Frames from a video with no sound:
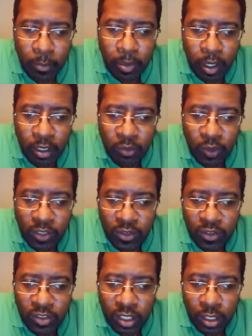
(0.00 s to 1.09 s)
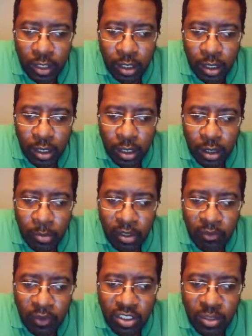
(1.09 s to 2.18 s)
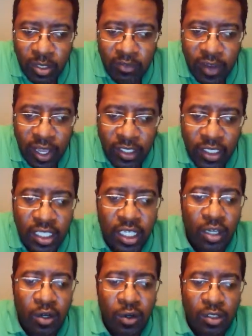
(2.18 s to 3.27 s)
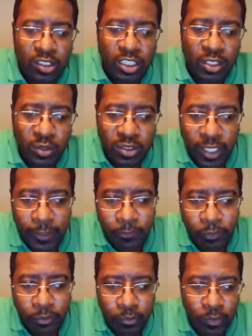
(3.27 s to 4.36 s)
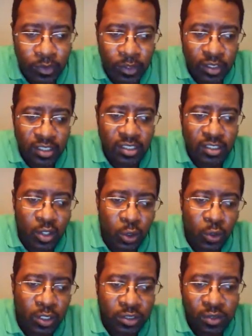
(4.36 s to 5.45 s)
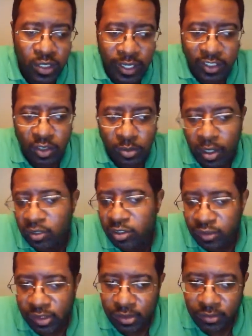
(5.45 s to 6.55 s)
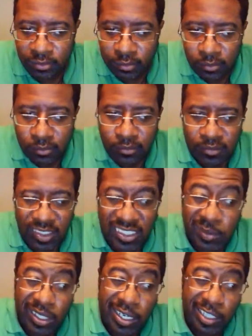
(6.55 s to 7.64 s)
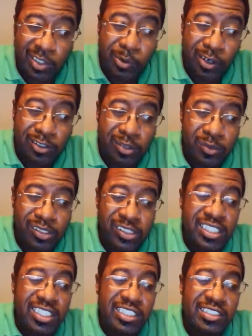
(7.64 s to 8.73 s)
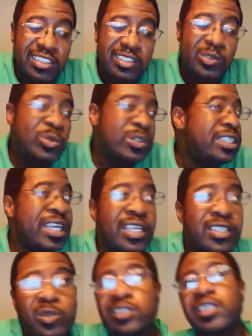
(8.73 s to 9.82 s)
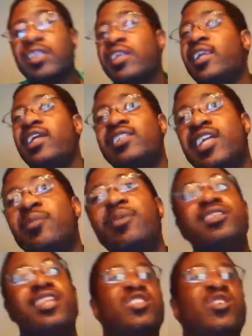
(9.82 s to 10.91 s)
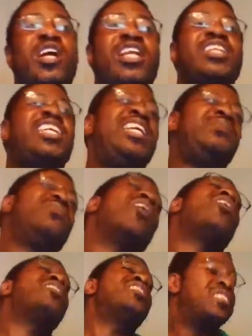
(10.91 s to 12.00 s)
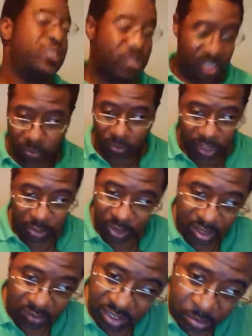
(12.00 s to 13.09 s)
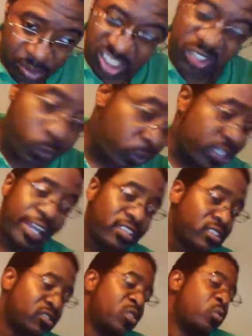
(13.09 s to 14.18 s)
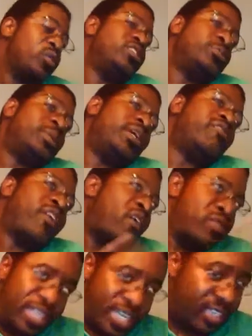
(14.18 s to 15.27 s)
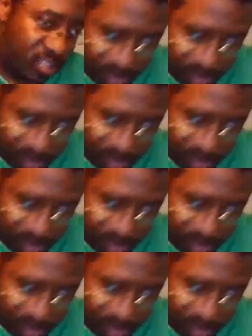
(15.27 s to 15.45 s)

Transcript: park rangers above Yosemite Valley on Tuesday. Now, this is according to the National Park Service. Let's see, with the National Park Service, you really can't trust anything they say, because they try to keep all this stuff secret, especially if it's a mysterious case of someone just being found dead